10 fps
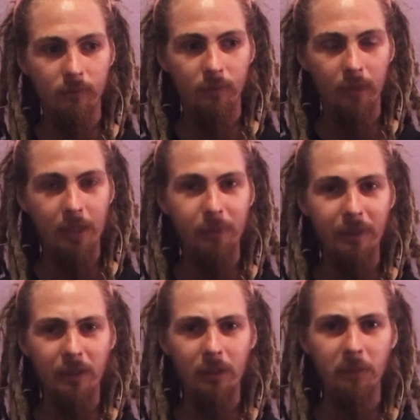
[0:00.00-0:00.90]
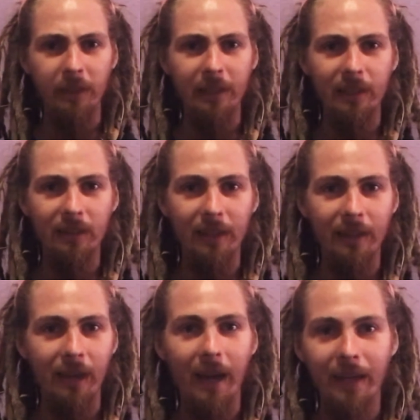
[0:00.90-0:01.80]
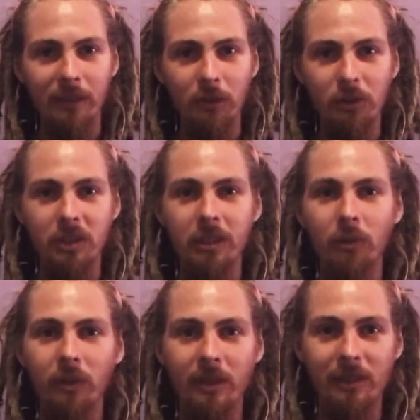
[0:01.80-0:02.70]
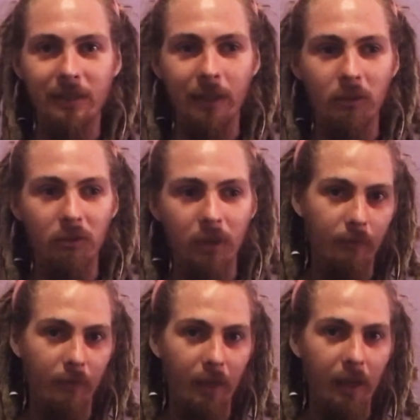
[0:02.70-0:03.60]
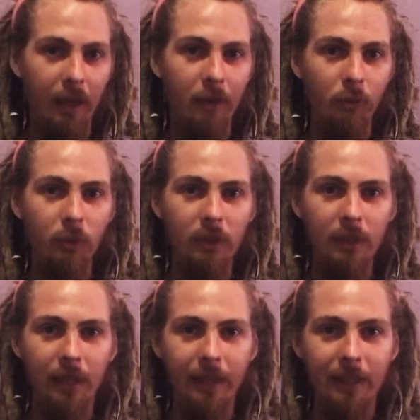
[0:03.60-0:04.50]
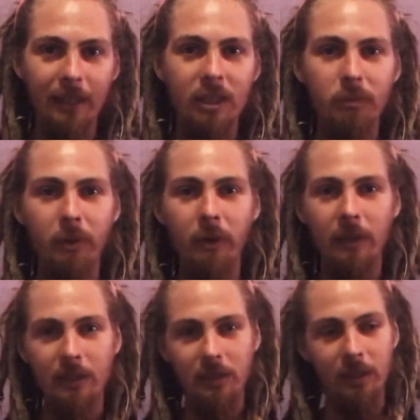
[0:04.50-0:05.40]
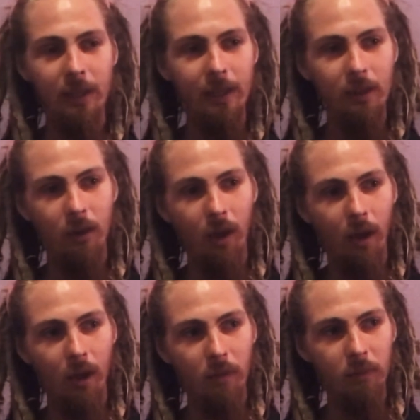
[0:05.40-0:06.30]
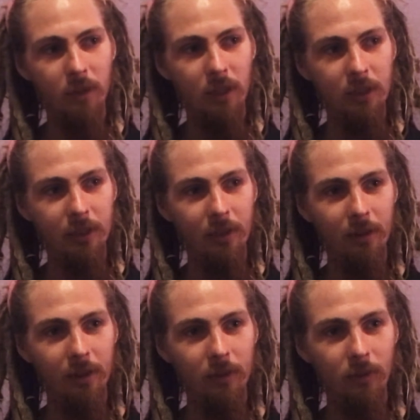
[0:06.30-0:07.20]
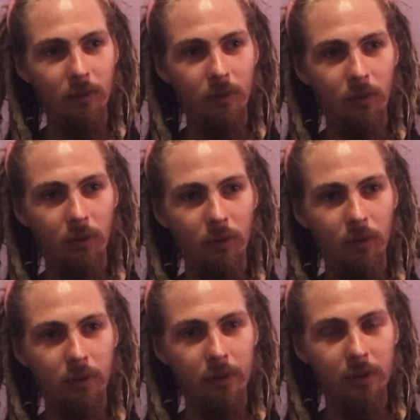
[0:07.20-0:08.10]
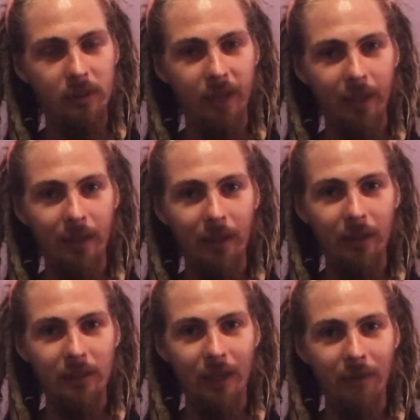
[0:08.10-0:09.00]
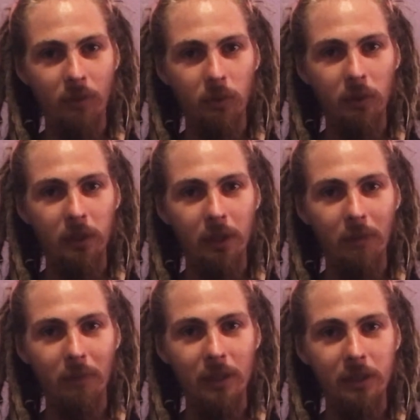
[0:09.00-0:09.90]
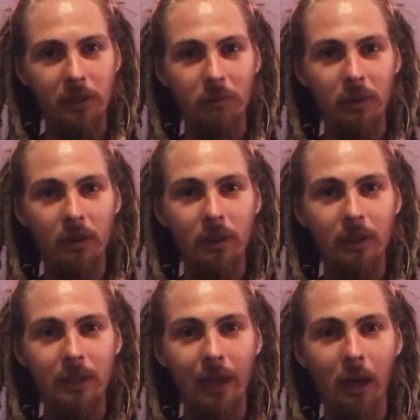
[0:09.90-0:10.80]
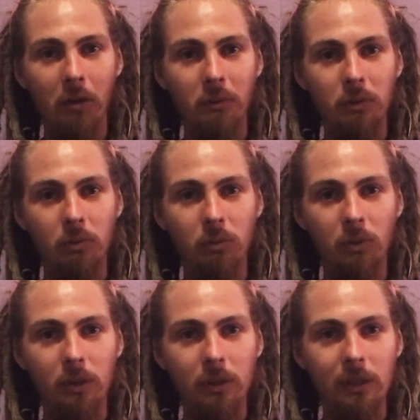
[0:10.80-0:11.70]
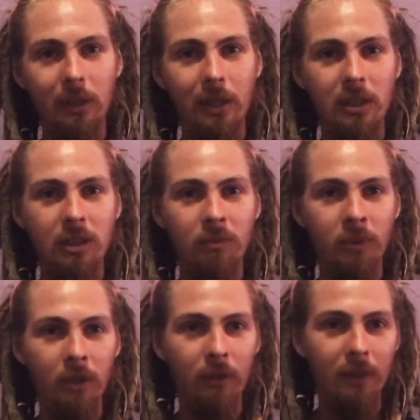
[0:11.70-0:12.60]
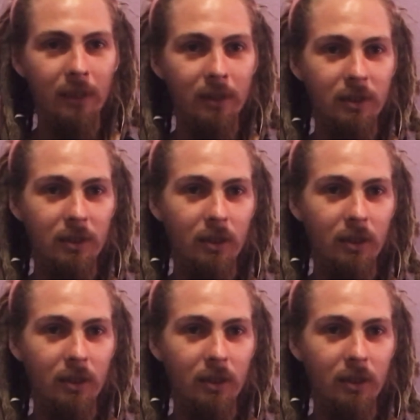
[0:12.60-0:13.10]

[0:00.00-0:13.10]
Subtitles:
is basically playing like hide and go seek with itself, and really like experiencing it, because I think psychedelics have a really amazing ability to help you really experience